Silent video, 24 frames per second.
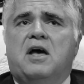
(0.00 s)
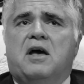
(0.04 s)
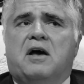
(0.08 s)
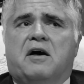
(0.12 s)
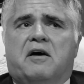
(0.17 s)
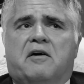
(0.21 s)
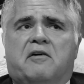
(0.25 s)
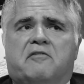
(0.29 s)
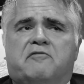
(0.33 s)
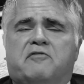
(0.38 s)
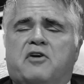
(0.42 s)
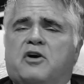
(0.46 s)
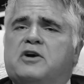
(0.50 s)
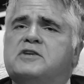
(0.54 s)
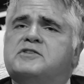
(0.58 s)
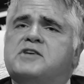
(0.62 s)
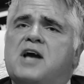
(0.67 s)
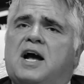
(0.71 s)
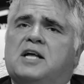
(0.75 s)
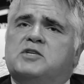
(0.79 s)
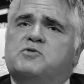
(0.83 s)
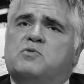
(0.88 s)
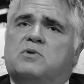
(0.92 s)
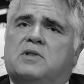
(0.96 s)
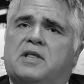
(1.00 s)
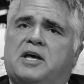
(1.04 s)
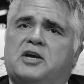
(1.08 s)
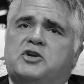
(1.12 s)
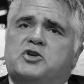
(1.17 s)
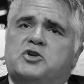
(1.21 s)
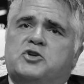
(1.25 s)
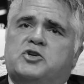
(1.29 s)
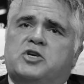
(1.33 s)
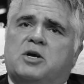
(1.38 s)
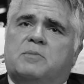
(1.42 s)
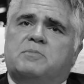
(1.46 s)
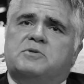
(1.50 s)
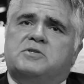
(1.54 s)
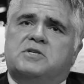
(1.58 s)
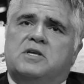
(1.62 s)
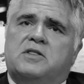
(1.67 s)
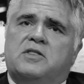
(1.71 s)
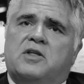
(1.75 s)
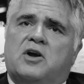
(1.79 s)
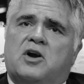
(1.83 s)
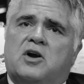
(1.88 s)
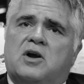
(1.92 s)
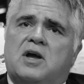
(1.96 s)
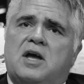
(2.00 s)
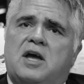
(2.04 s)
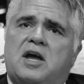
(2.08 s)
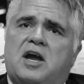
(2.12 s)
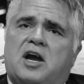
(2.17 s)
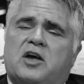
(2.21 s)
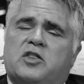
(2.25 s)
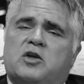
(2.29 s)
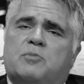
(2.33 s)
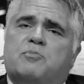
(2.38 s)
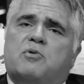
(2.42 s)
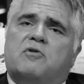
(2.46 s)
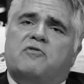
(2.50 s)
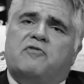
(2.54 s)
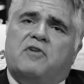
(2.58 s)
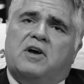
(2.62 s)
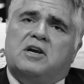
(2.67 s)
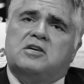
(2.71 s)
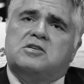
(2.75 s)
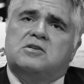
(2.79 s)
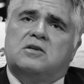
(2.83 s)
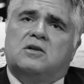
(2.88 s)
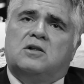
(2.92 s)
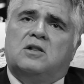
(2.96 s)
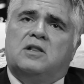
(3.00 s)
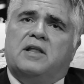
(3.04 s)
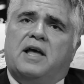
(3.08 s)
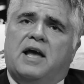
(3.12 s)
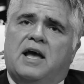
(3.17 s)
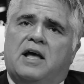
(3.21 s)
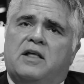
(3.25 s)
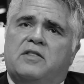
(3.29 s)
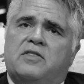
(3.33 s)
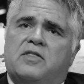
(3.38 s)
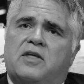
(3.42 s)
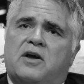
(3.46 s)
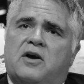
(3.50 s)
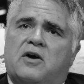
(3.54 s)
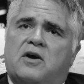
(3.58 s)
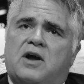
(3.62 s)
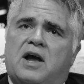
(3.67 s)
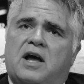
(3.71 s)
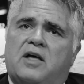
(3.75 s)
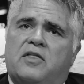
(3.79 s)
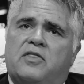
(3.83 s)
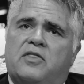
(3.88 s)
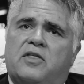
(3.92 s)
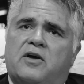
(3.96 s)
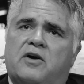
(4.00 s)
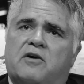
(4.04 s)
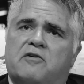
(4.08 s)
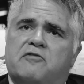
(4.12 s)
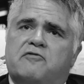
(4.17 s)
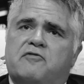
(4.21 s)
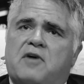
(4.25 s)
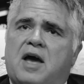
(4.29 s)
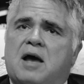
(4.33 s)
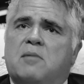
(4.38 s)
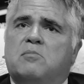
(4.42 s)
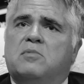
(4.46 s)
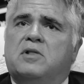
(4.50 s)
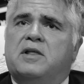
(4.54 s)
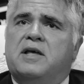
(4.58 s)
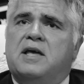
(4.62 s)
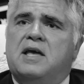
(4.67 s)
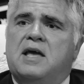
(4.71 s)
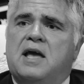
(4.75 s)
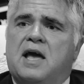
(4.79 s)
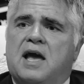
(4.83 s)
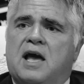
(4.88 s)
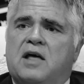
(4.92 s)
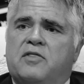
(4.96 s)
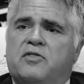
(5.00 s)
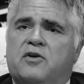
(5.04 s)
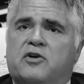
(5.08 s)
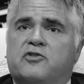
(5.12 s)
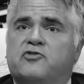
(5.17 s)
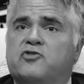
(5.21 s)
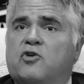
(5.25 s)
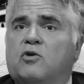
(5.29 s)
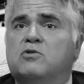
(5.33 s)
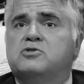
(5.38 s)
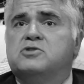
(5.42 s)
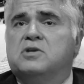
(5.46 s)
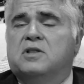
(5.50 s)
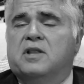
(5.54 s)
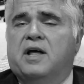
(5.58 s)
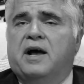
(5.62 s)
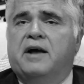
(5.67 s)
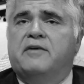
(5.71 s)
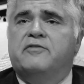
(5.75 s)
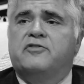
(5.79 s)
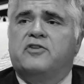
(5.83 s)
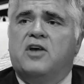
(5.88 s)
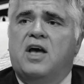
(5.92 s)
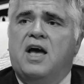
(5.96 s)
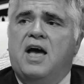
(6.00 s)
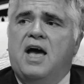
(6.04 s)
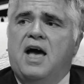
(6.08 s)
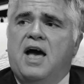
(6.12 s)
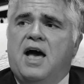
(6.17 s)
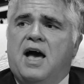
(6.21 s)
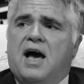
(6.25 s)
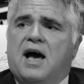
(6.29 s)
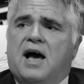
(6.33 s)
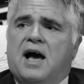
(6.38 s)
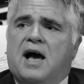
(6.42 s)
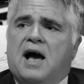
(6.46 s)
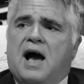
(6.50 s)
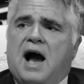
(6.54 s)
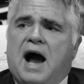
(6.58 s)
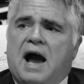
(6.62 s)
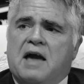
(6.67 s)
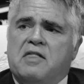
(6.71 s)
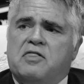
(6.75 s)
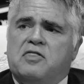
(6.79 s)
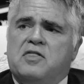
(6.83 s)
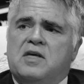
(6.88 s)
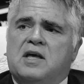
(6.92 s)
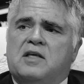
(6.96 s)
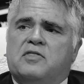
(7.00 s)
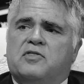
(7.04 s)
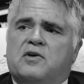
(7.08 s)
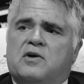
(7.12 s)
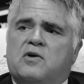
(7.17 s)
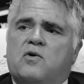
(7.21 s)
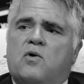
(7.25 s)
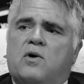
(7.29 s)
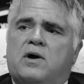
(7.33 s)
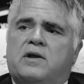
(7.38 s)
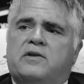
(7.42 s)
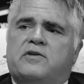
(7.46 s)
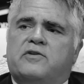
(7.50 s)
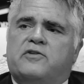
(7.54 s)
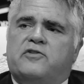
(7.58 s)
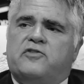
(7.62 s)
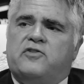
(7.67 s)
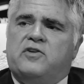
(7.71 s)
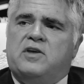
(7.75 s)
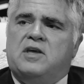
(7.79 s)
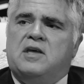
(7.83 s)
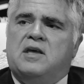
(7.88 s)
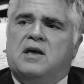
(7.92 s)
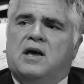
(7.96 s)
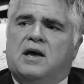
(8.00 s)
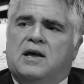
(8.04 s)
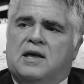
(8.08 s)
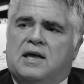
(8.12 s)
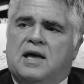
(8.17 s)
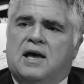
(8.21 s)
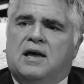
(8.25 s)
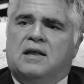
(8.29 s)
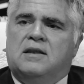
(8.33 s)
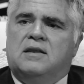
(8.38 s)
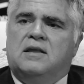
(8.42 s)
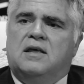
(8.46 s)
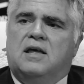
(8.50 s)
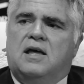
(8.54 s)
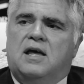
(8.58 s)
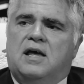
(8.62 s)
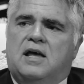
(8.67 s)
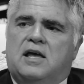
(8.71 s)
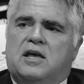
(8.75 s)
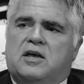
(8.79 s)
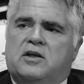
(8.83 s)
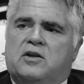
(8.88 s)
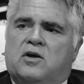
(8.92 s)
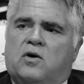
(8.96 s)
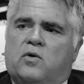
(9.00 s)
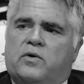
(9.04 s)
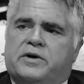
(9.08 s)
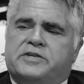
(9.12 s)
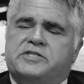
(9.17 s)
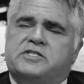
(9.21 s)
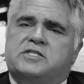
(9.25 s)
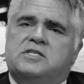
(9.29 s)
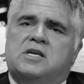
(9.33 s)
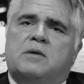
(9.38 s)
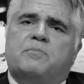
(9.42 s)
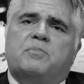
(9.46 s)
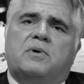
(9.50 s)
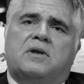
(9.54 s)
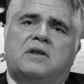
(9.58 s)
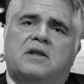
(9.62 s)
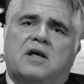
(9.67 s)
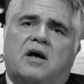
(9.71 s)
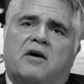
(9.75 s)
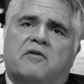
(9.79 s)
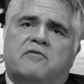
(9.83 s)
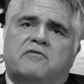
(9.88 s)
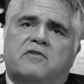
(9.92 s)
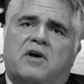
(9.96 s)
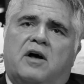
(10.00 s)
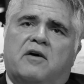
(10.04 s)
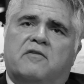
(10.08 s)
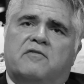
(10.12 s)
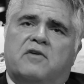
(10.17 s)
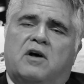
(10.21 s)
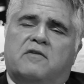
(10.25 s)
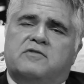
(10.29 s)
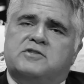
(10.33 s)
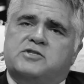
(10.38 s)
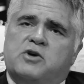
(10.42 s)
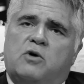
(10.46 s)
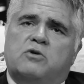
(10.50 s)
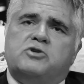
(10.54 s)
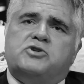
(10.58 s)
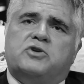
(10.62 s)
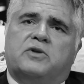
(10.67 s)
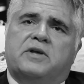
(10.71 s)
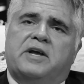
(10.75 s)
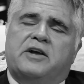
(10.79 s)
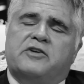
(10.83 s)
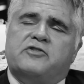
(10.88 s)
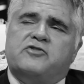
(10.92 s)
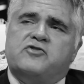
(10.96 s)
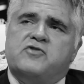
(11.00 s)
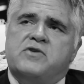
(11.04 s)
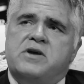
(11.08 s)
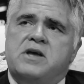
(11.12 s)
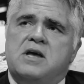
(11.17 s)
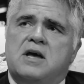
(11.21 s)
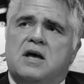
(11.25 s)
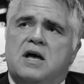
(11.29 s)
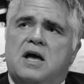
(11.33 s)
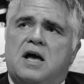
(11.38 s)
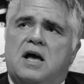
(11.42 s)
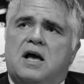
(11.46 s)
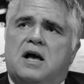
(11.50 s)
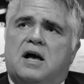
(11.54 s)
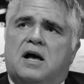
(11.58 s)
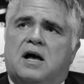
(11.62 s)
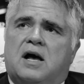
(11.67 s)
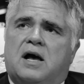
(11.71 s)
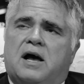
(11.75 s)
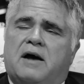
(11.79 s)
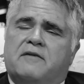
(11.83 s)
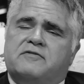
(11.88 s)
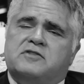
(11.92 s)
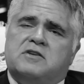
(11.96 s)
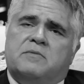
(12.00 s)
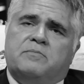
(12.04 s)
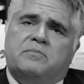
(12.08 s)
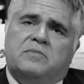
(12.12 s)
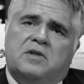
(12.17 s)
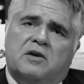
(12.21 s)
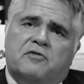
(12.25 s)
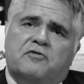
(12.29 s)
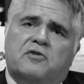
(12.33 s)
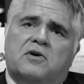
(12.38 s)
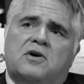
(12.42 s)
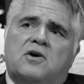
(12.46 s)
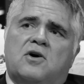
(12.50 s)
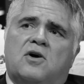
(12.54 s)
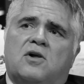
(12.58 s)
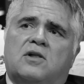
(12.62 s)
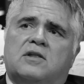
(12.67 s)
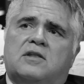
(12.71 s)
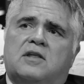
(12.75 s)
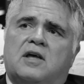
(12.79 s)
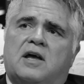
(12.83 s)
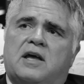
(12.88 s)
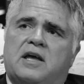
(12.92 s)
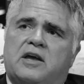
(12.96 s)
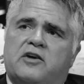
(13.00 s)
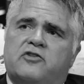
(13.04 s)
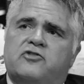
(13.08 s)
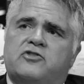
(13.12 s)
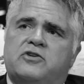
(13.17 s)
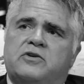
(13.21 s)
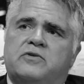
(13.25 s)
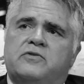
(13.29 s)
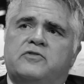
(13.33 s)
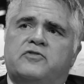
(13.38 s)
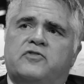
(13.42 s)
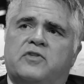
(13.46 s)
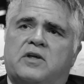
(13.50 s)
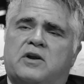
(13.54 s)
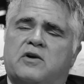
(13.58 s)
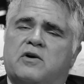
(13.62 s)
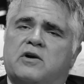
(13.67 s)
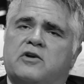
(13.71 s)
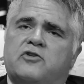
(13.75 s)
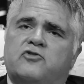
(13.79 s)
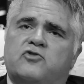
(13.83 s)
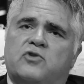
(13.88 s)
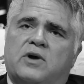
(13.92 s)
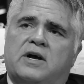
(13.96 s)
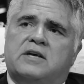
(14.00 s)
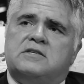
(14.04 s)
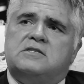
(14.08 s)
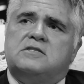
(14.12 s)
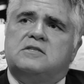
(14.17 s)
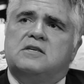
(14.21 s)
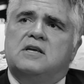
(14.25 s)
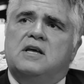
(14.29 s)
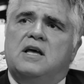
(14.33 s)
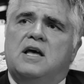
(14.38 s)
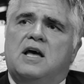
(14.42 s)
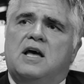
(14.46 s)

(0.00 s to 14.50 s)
uh, various kinds of relationships in their in their professional and their and their family and their social lives. Uh, I think they're going to see again, you know, a snippet of of, of social history, uh, of some difficult uh, issues that are addressed